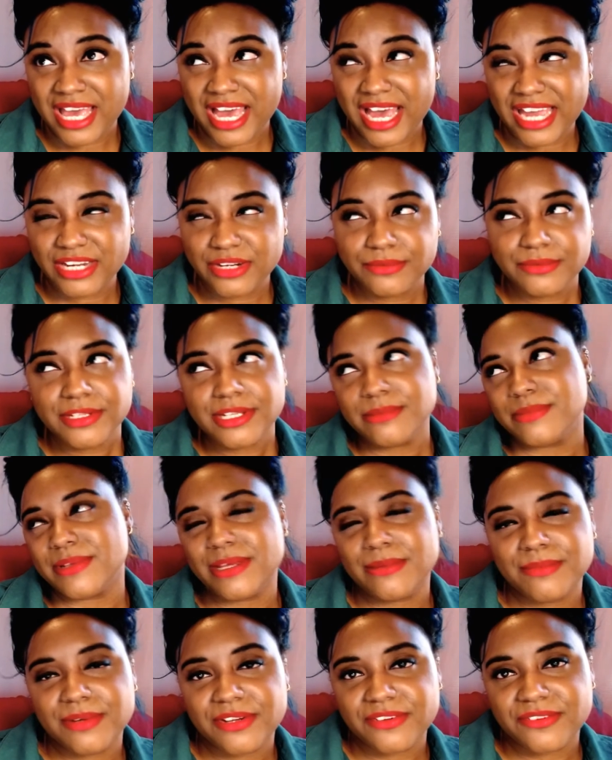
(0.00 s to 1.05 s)
I don't really
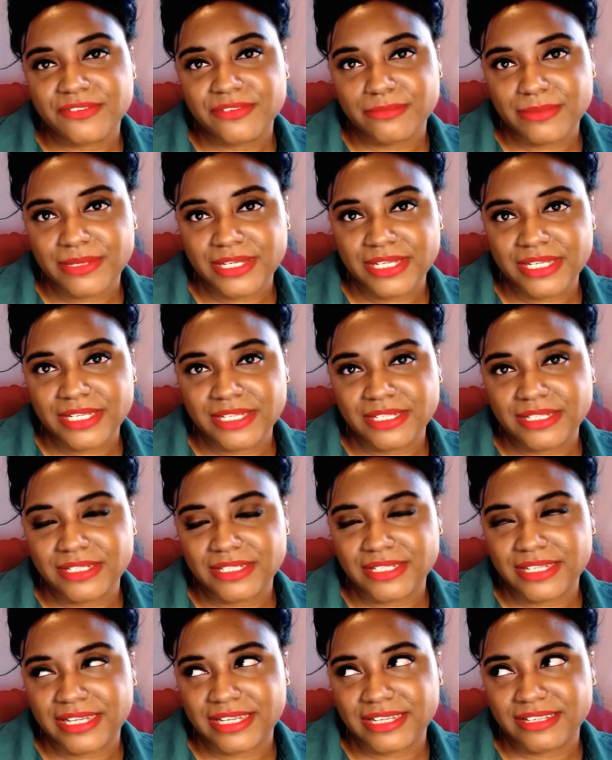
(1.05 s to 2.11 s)
blame her for being,
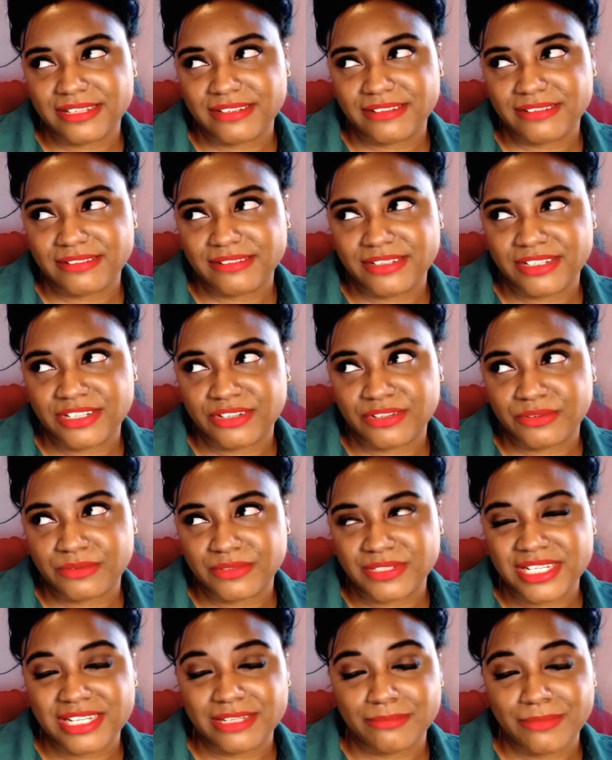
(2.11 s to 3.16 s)
like, you know,
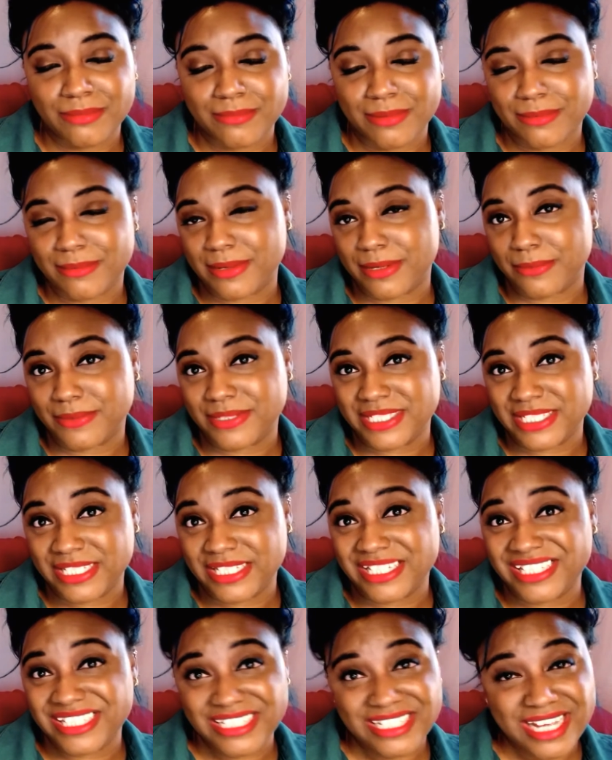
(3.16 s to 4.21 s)
telling me my makeup wasn't good.
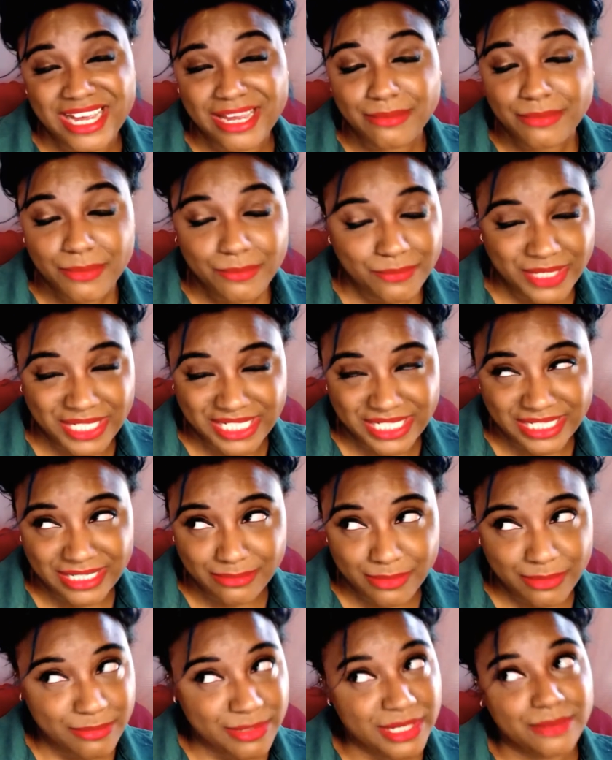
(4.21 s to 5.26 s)
At the time, it wasn't.
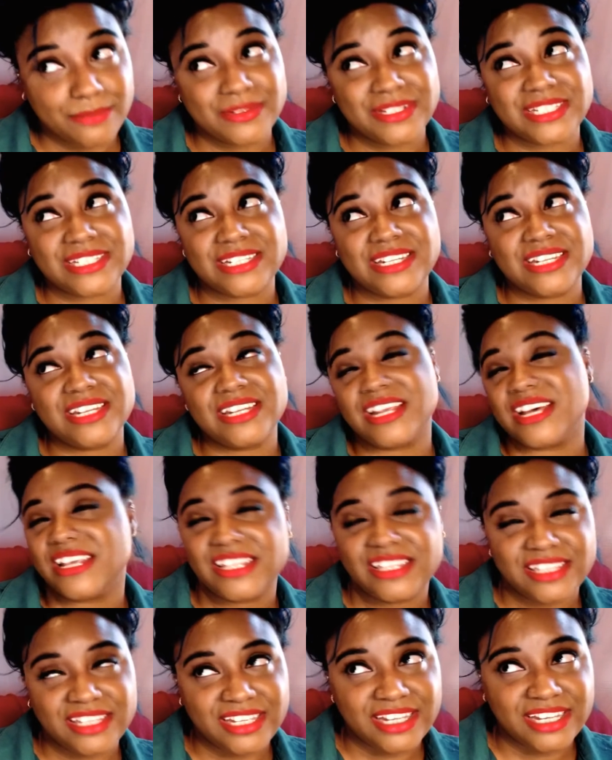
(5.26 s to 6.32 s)
My makeup was
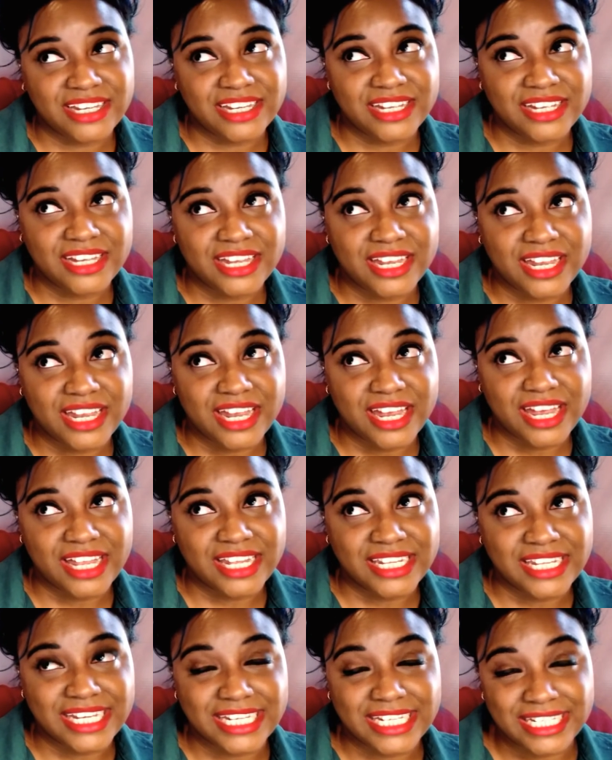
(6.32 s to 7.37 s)
nothing
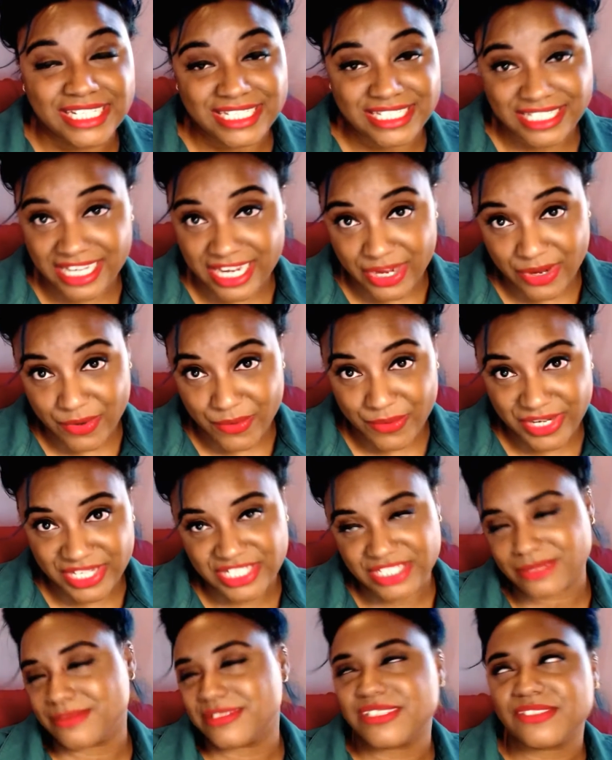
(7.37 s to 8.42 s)
like it is now. It
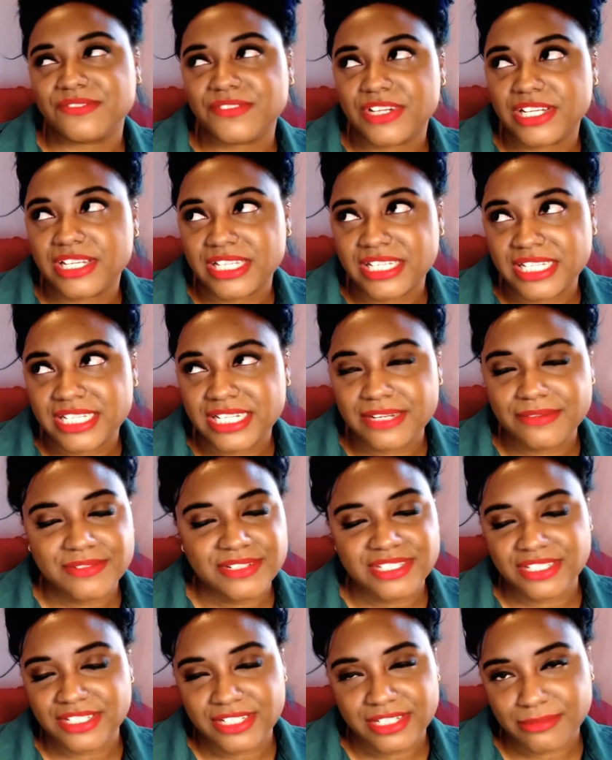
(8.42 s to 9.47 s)
just wasn't very good. I
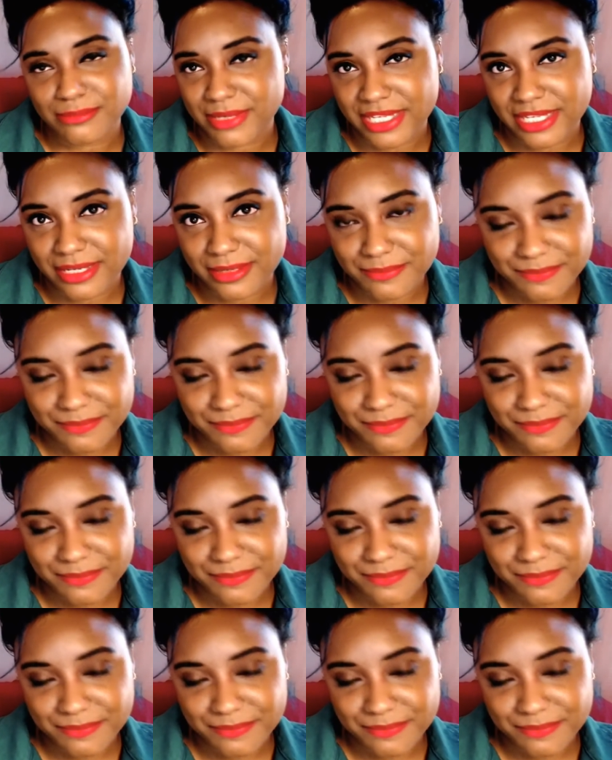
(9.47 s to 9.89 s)
wasn't good at makeup.